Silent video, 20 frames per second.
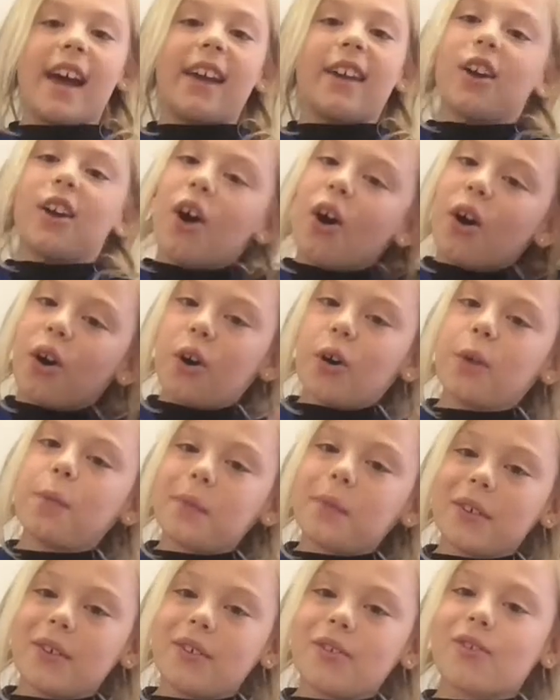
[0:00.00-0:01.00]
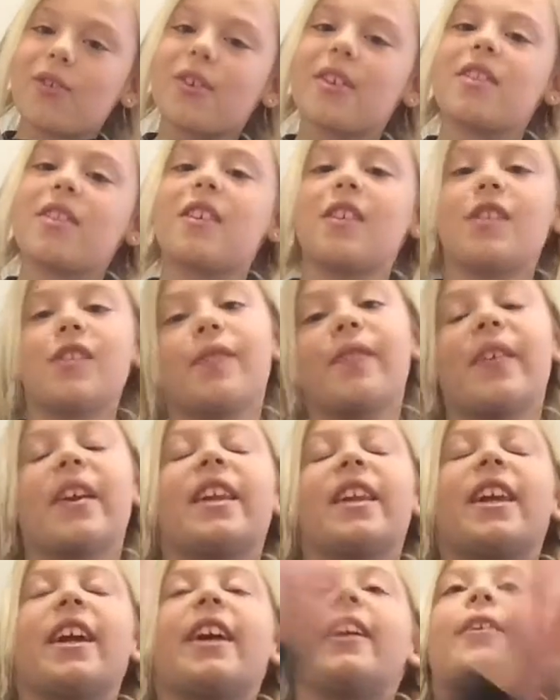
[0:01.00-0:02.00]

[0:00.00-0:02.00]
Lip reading: I hope you enjoyed this video.